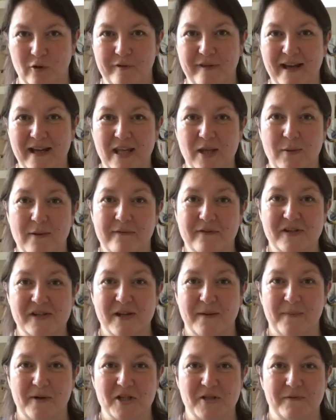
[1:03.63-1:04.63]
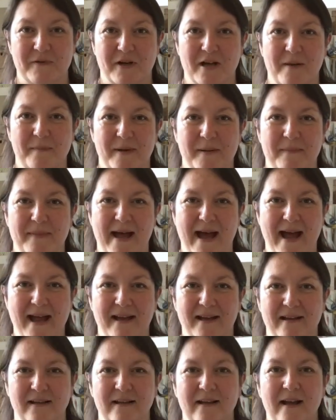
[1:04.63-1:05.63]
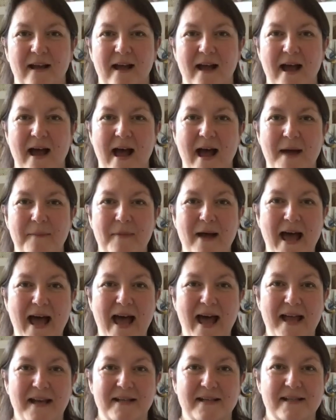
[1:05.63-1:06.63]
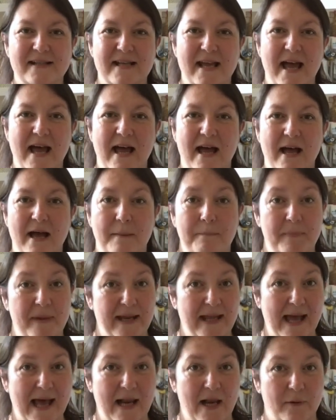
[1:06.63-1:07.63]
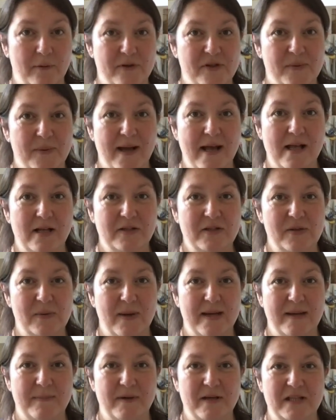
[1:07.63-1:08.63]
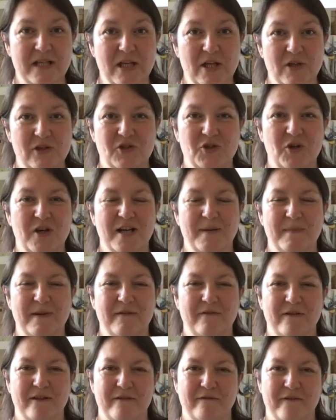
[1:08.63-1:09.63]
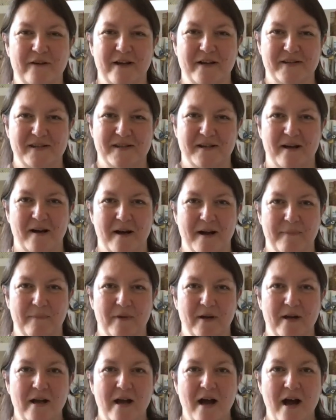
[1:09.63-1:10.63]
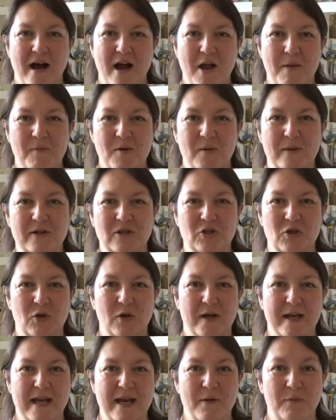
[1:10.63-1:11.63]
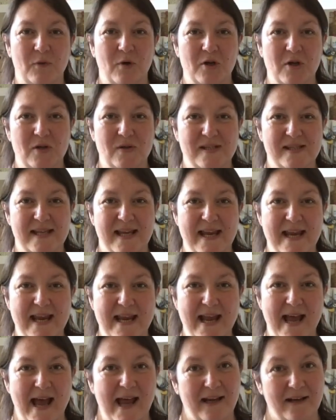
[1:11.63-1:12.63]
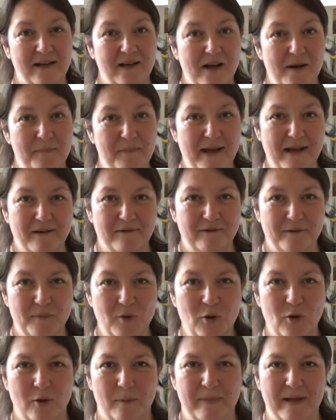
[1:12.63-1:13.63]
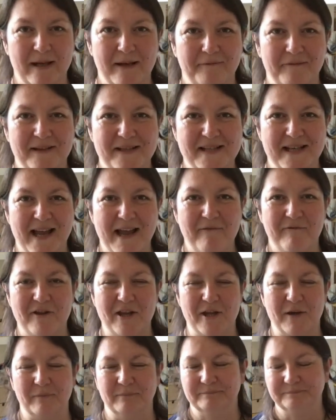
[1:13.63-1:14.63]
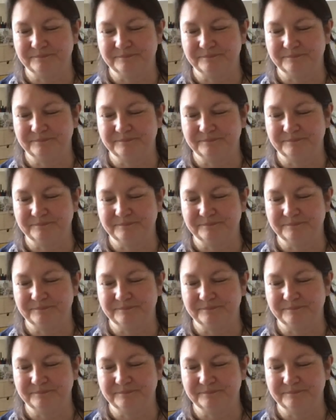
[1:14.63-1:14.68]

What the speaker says: Thank you ever so much for coming back. And big hello as well to anybody who's joining me for the first time. I hope you enjoy what you see and come back for more. It'd be lovely to have you.